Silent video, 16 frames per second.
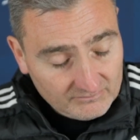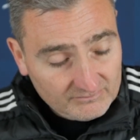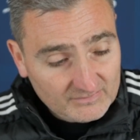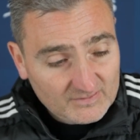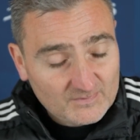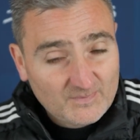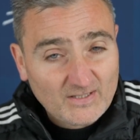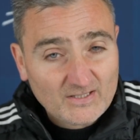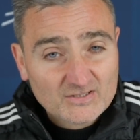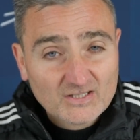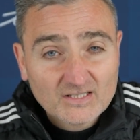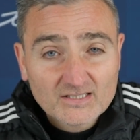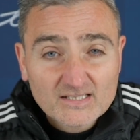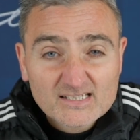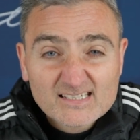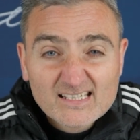
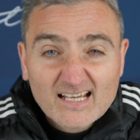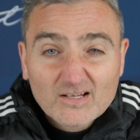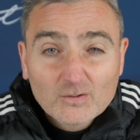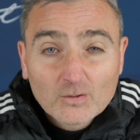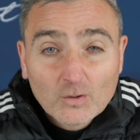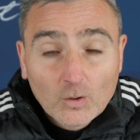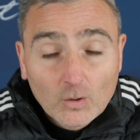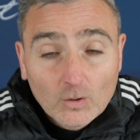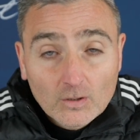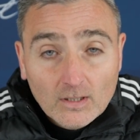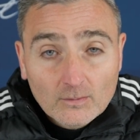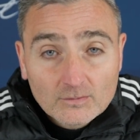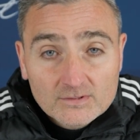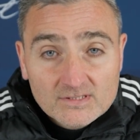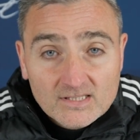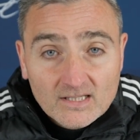especially the second goal, I
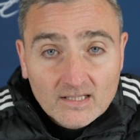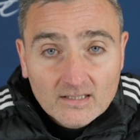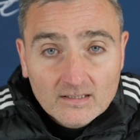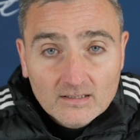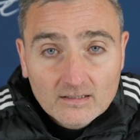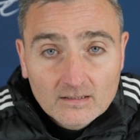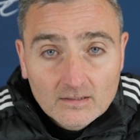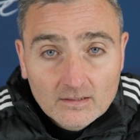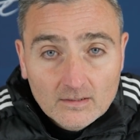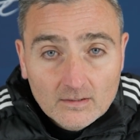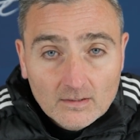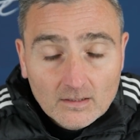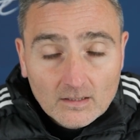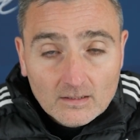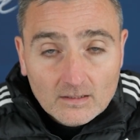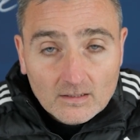would say.
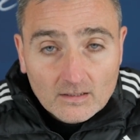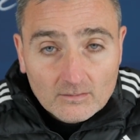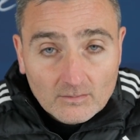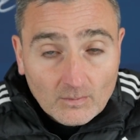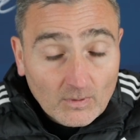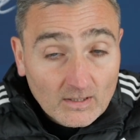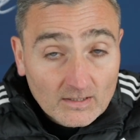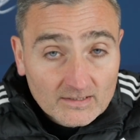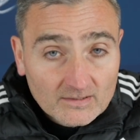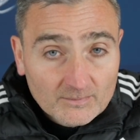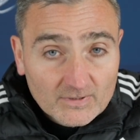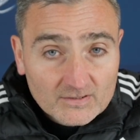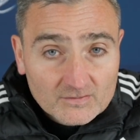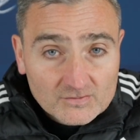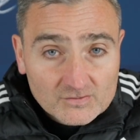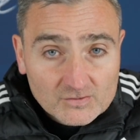we were a little
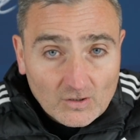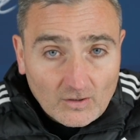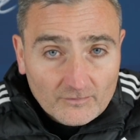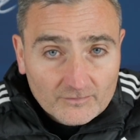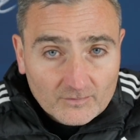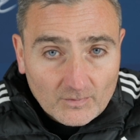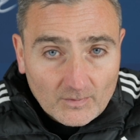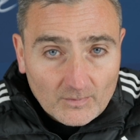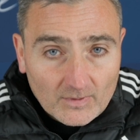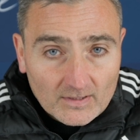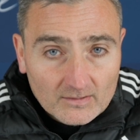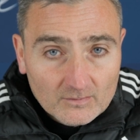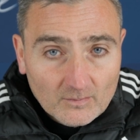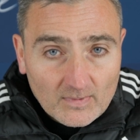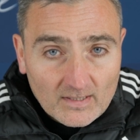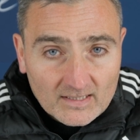bit too soft. We were
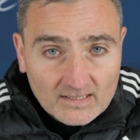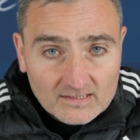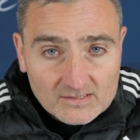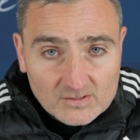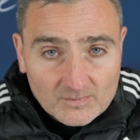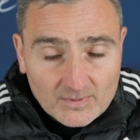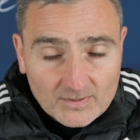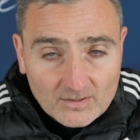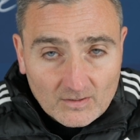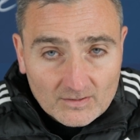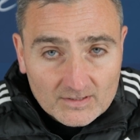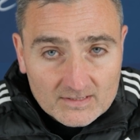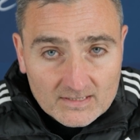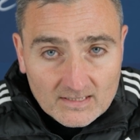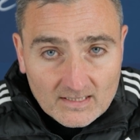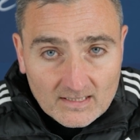in numerical
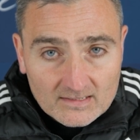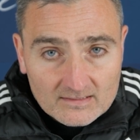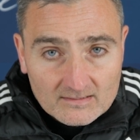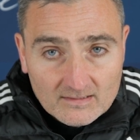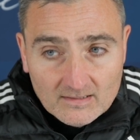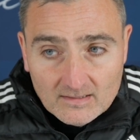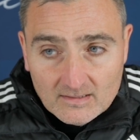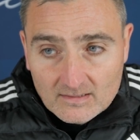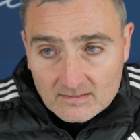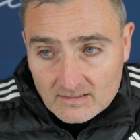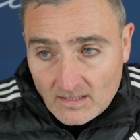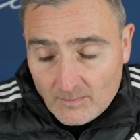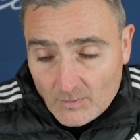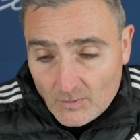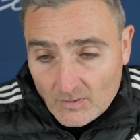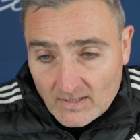superiority, and
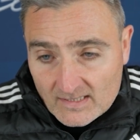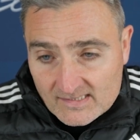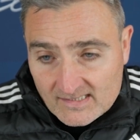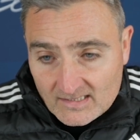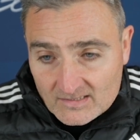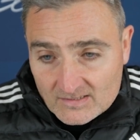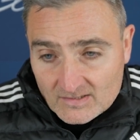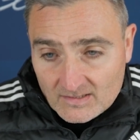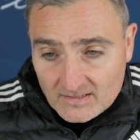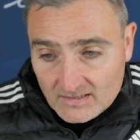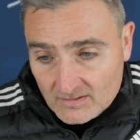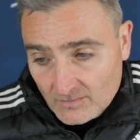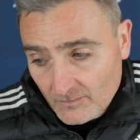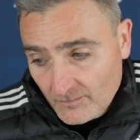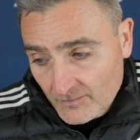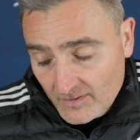they broke us centrally
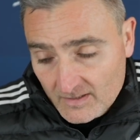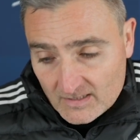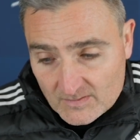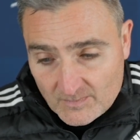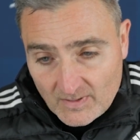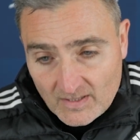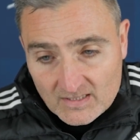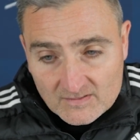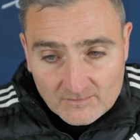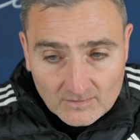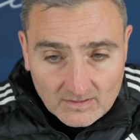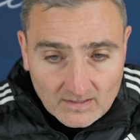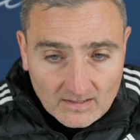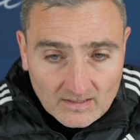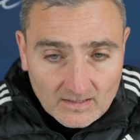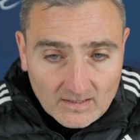to free the space for
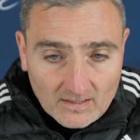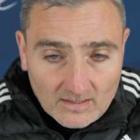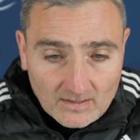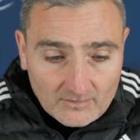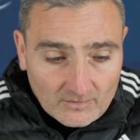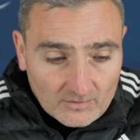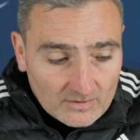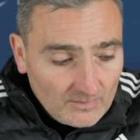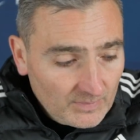the for the